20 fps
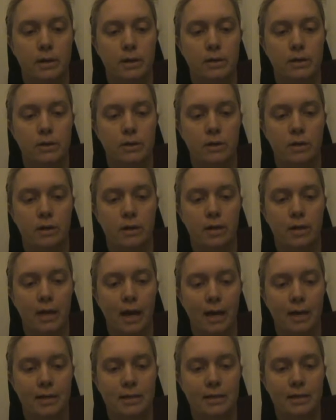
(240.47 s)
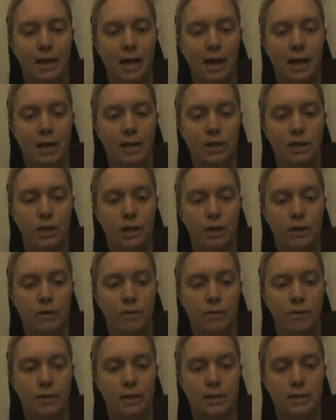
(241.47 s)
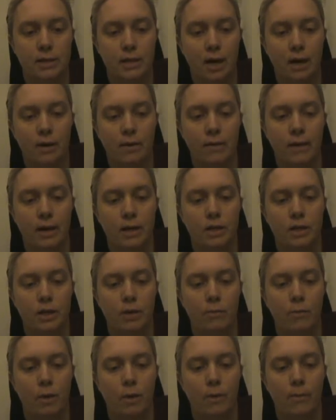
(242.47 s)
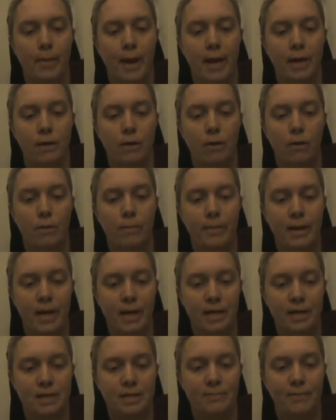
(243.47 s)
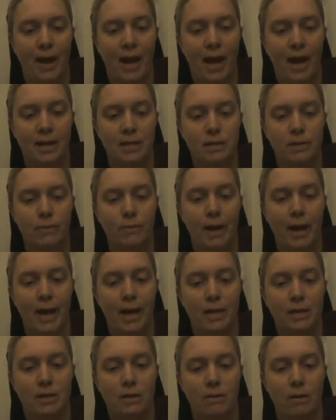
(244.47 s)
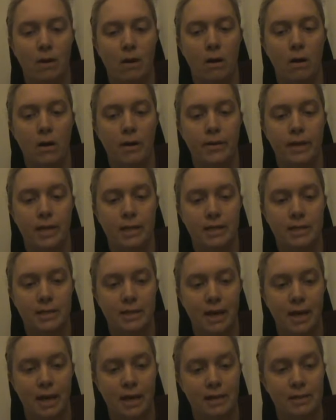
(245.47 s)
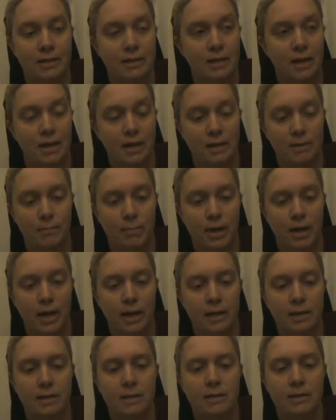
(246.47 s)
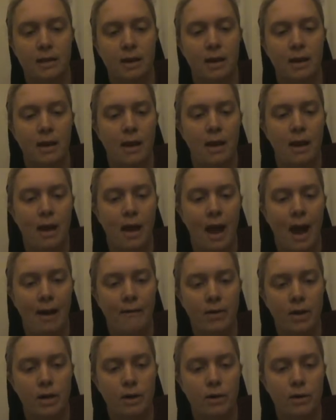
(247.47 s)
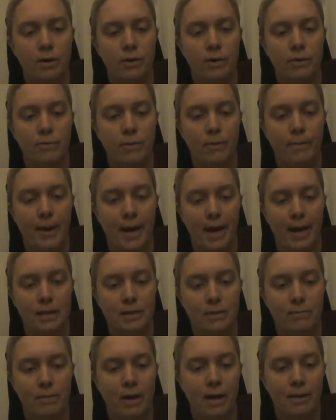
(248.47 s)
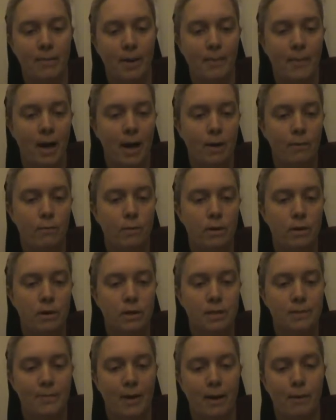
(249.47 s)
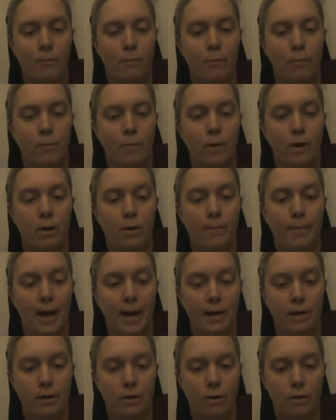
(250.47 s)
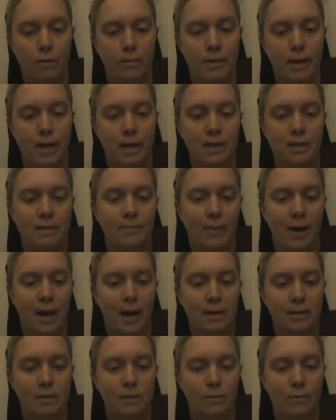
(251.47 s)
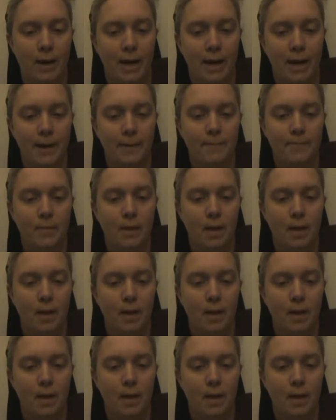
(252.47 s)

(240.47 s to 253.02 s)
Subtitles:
Assuredly, I say to you, this generation will by no means pass away till all these things take place. Heaven and earth will pass away, but my words will by no means pass away.